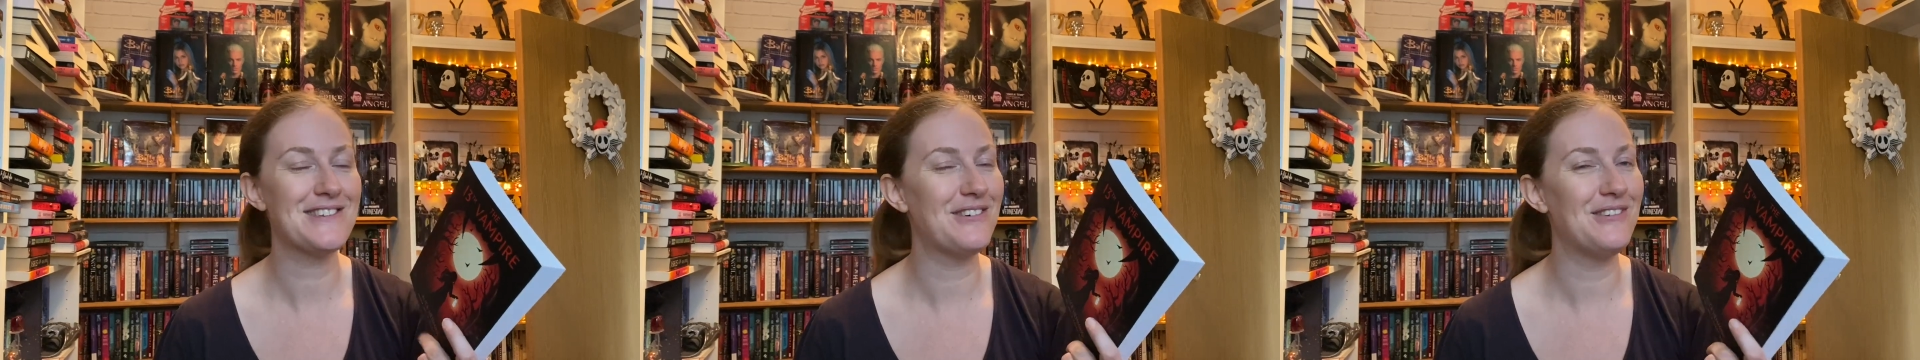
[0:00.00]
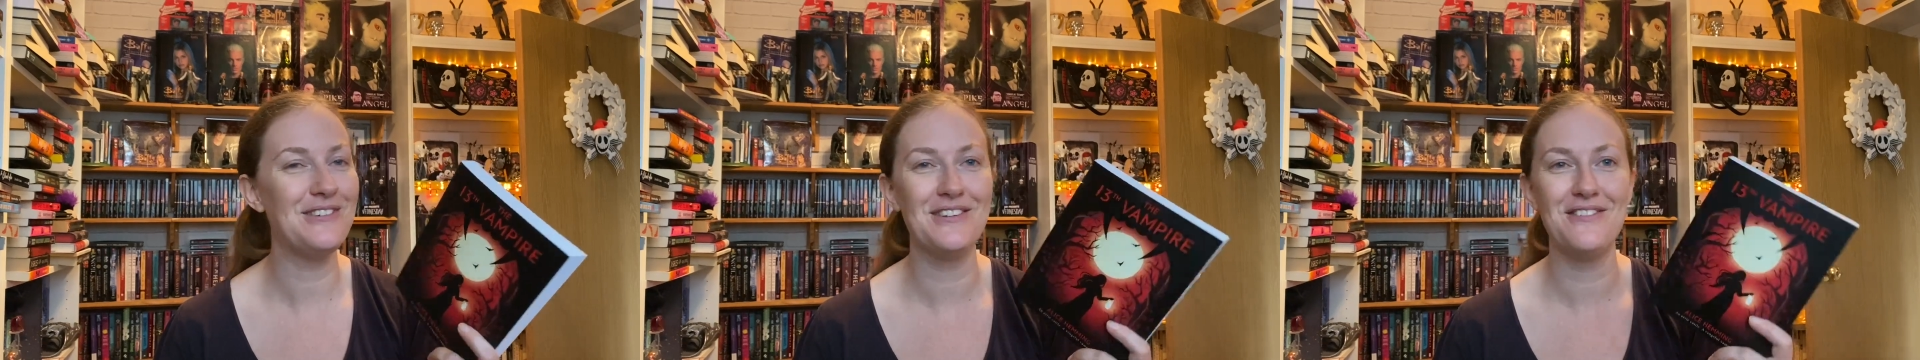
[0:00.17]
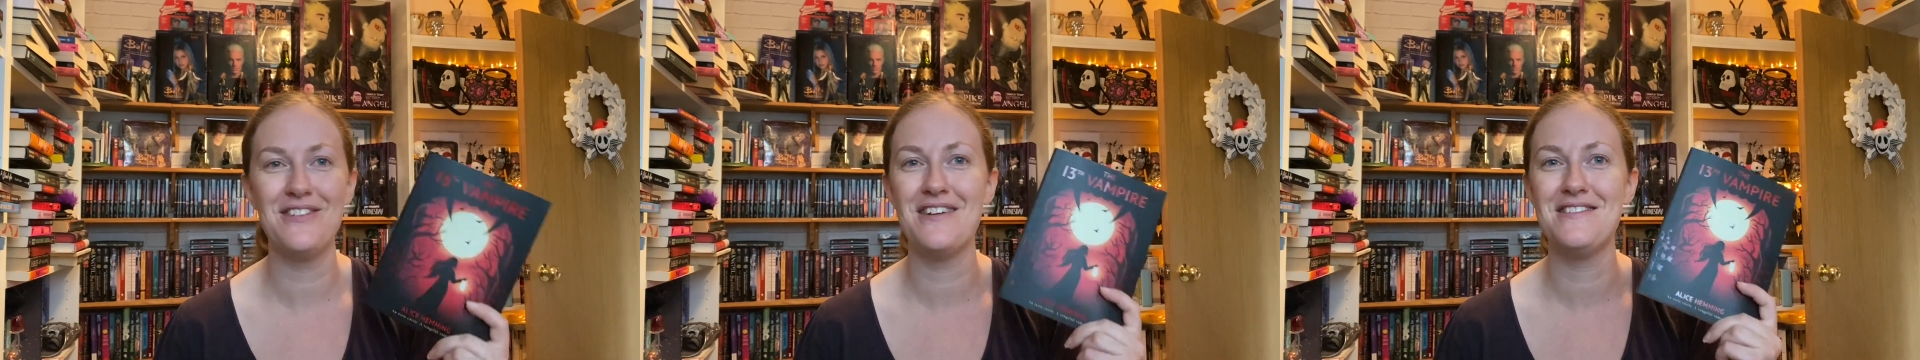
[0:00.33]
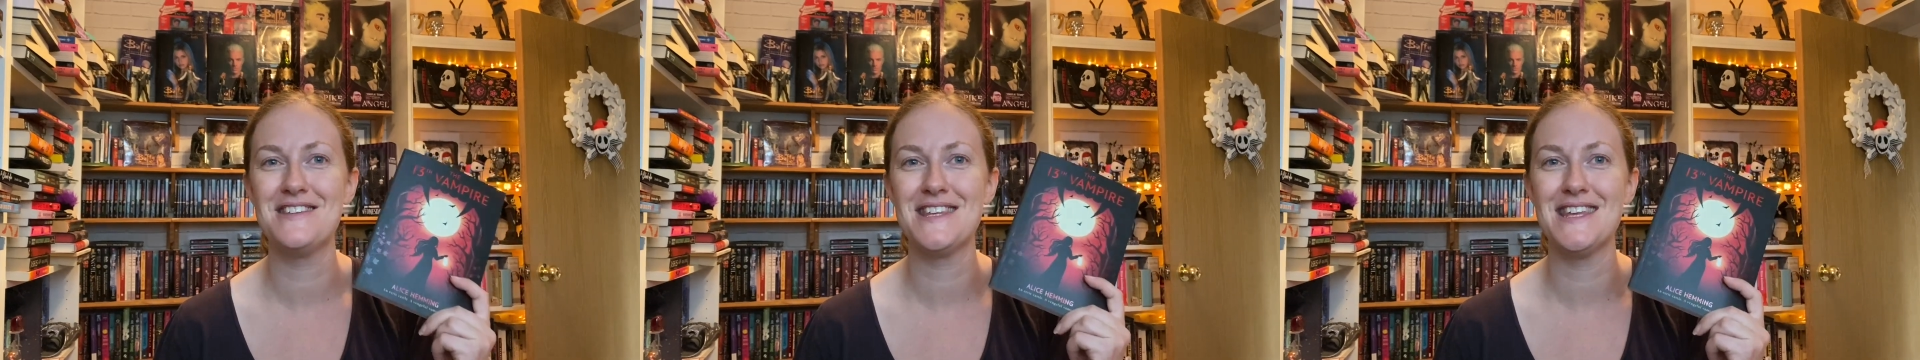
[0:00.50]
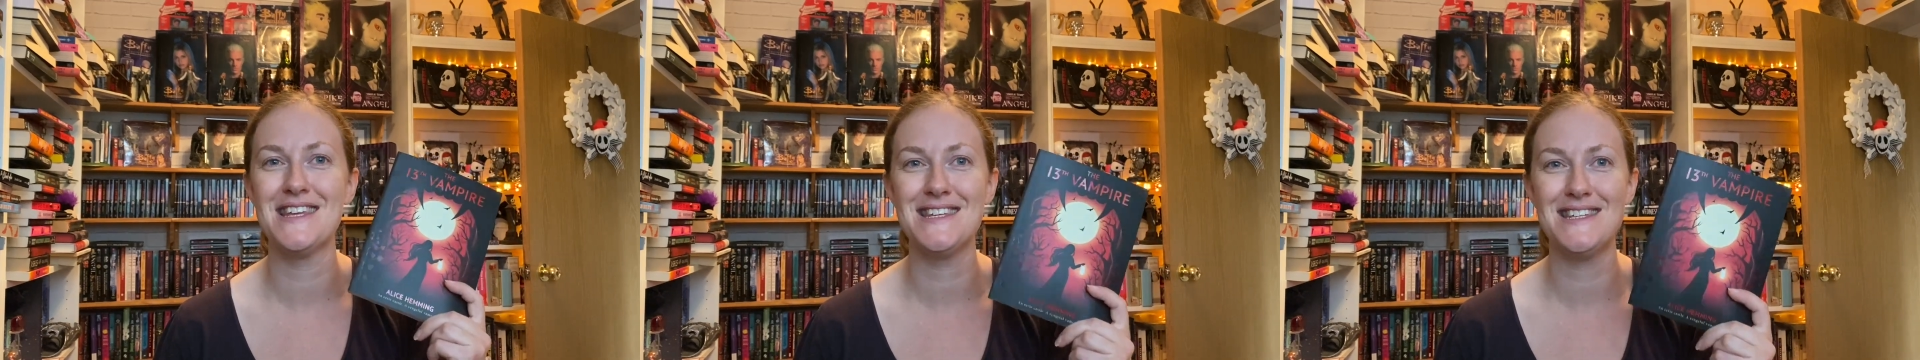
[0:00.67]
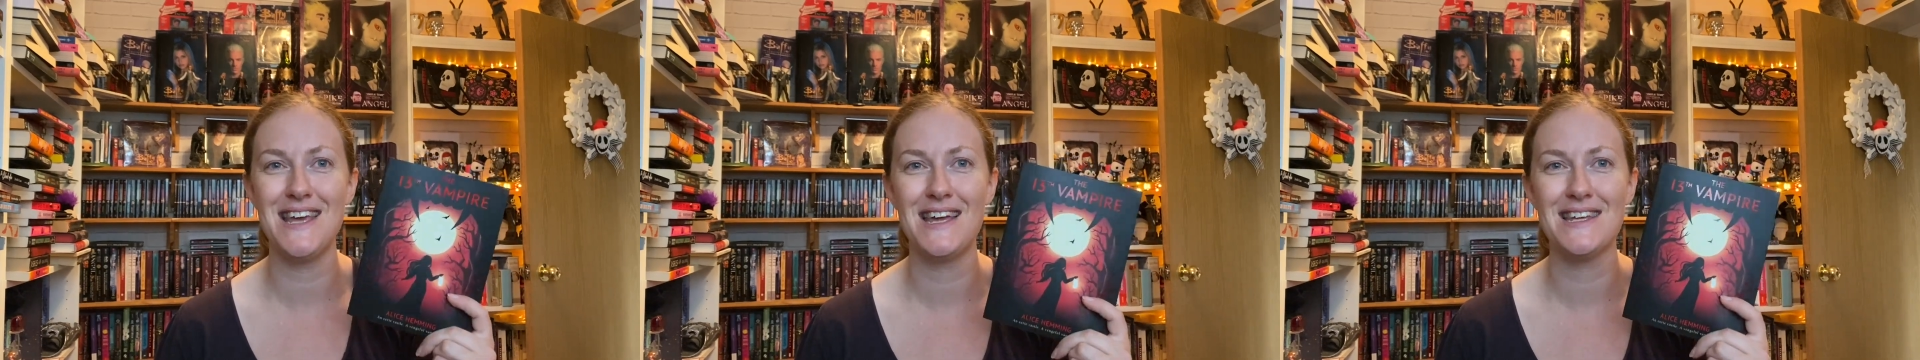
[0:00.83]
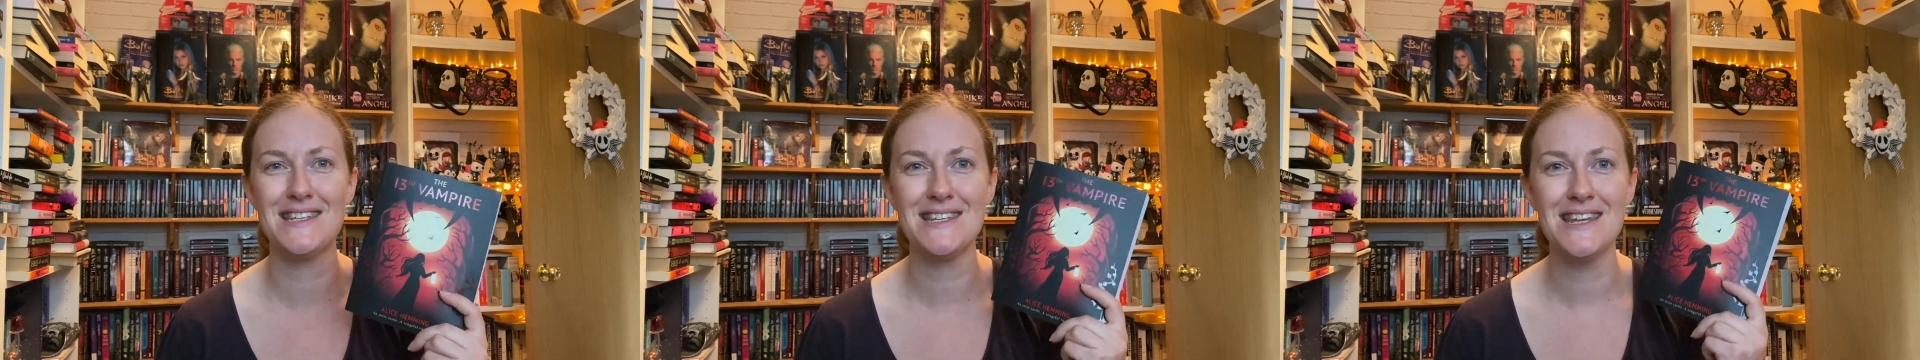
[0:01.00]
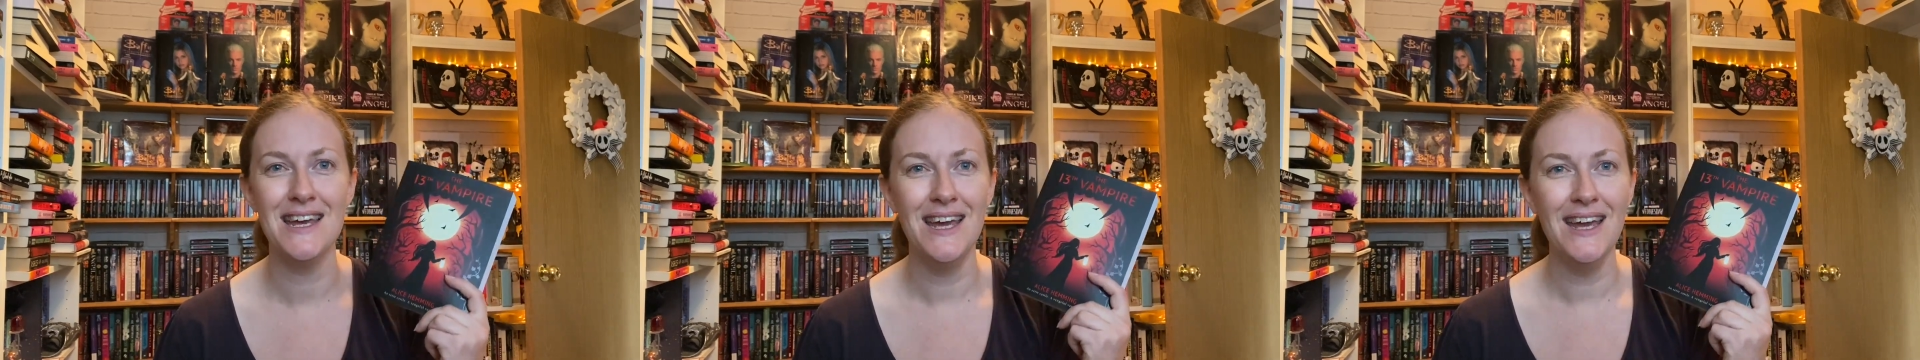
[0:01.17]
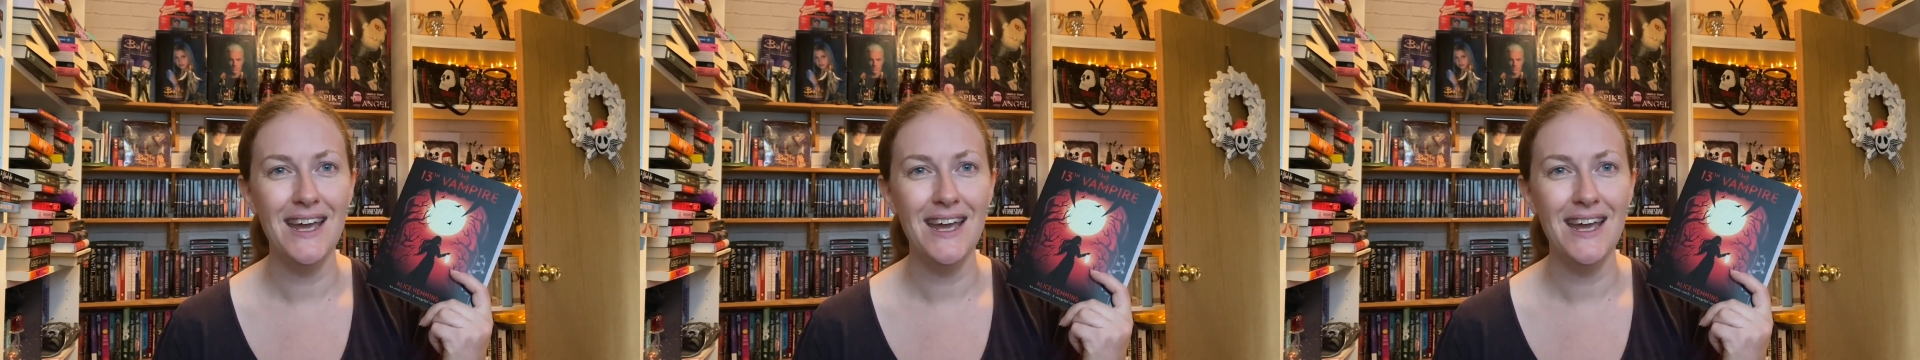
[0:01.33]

all of those things, yes.